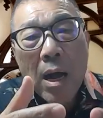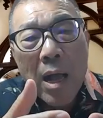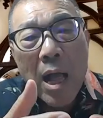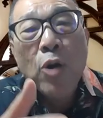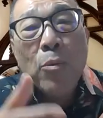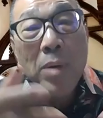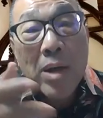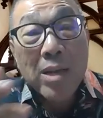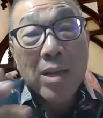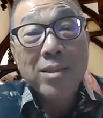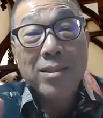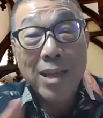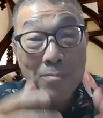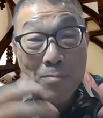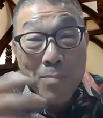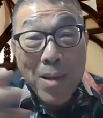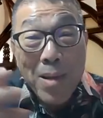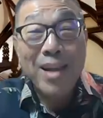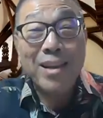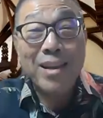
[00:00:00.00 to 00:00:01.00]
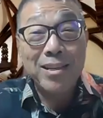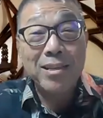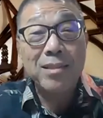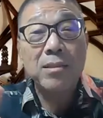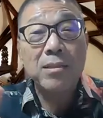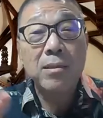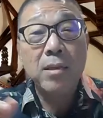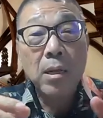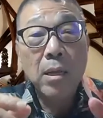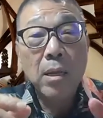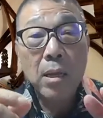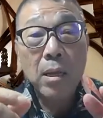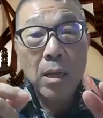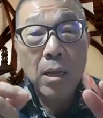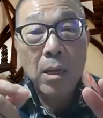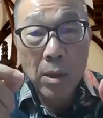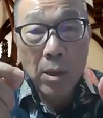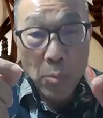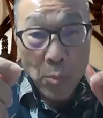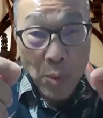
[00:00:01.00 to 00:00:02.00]
help us unpack this,
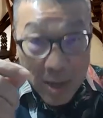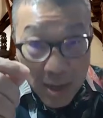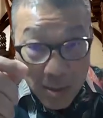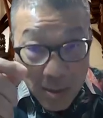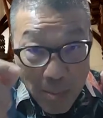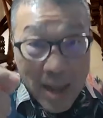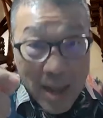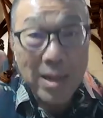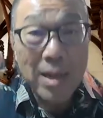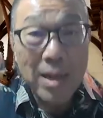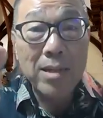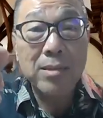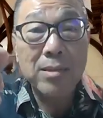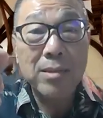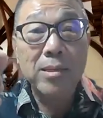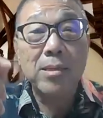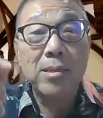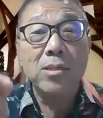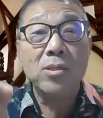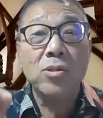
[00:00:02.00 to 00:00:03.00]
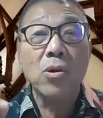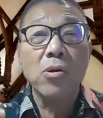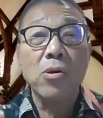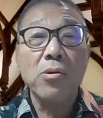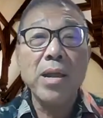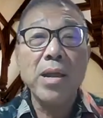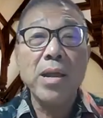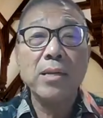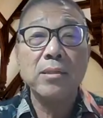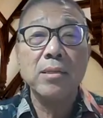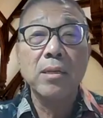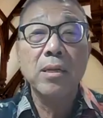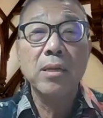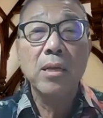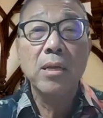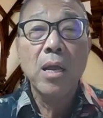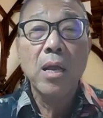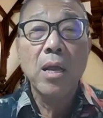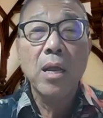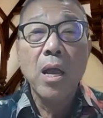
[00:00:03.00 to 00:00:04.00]
whether my analysis is correct,
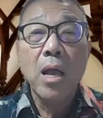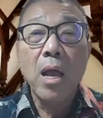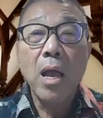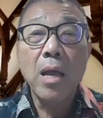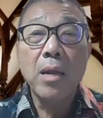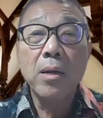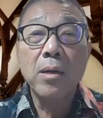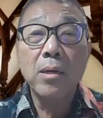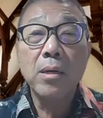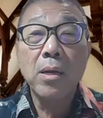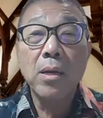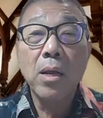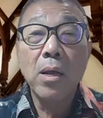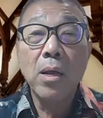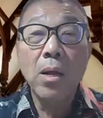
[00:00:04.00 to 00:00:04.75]
and